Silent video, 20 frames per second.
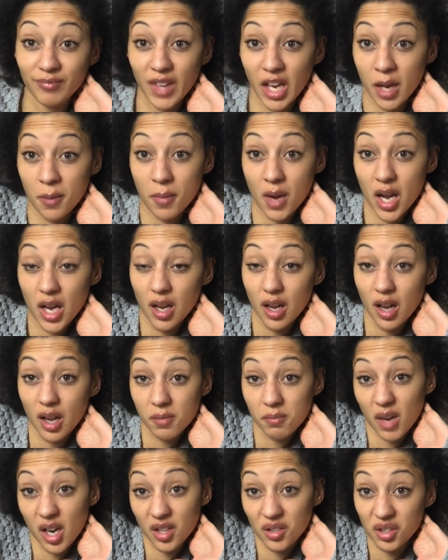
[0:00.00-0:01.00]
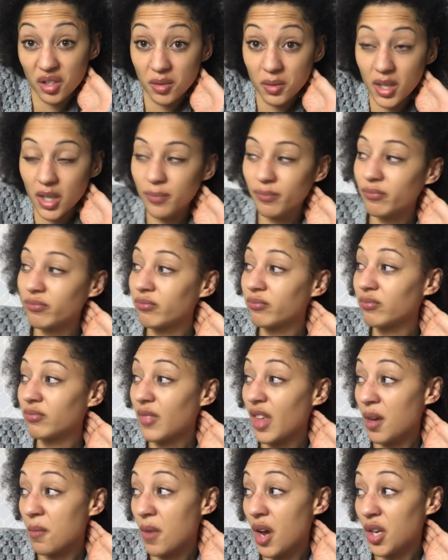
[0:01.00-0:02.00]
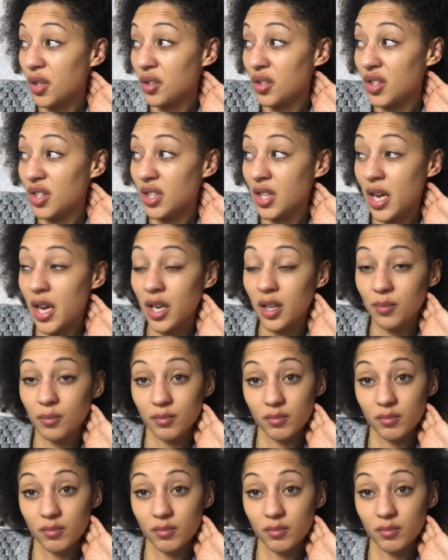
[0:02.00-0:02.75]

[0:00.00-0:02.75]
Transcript: I might do it. I might just say,